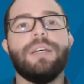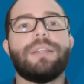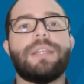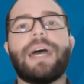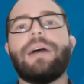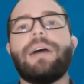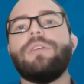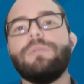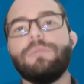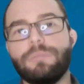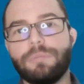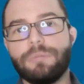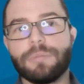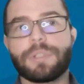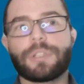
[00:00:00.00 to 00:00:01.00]
that
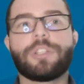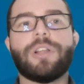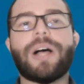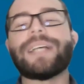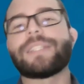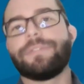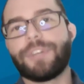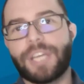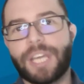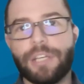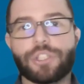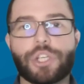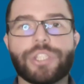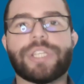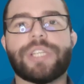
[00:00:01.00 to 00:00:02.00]

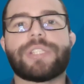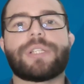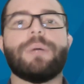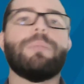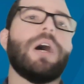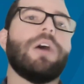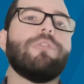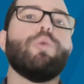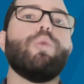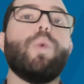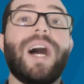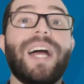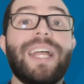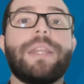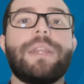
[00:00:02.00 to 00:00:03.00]
classification system of
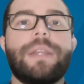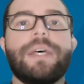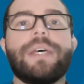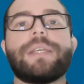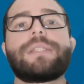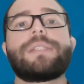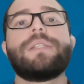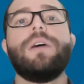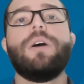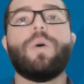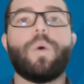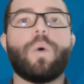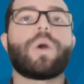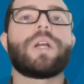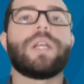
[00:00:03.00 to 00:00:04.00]
what this
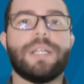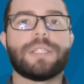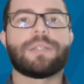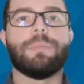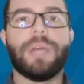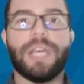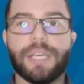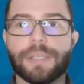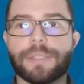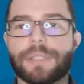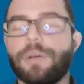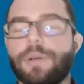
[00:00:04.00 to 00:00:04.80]
organism is.